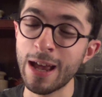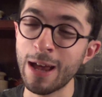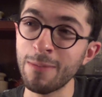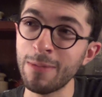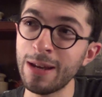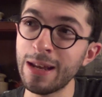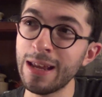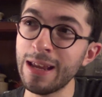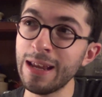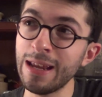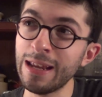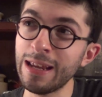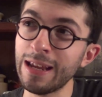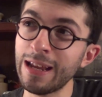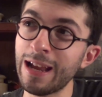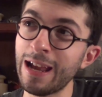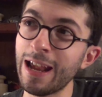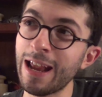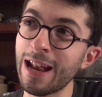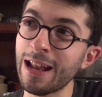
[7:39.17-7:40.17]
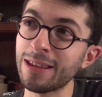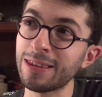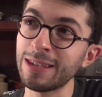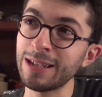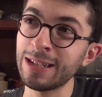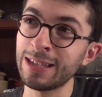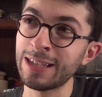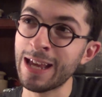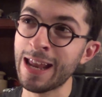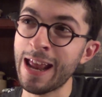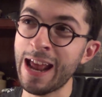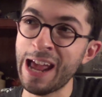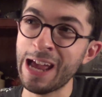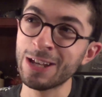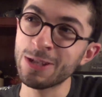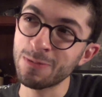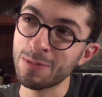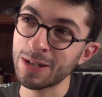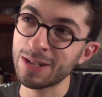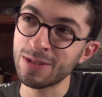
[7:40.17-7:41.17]
I mean, and I think that
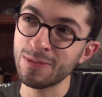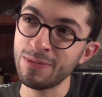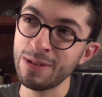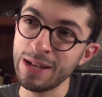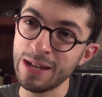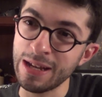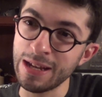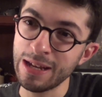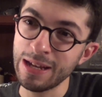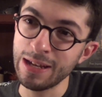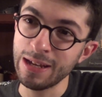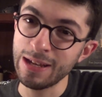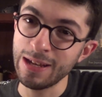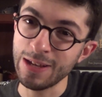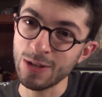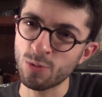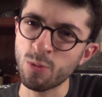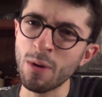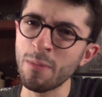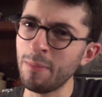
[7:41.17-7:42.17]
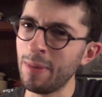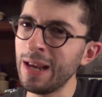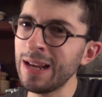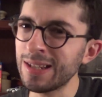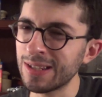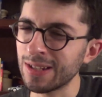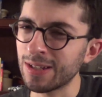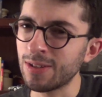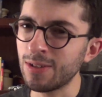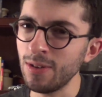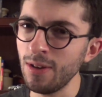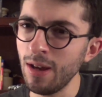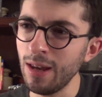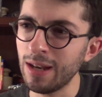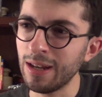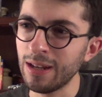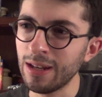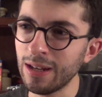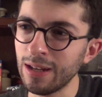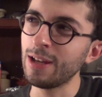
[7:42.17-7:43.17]
aspect of it is what makes it
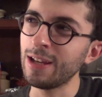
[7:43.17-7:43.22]
good.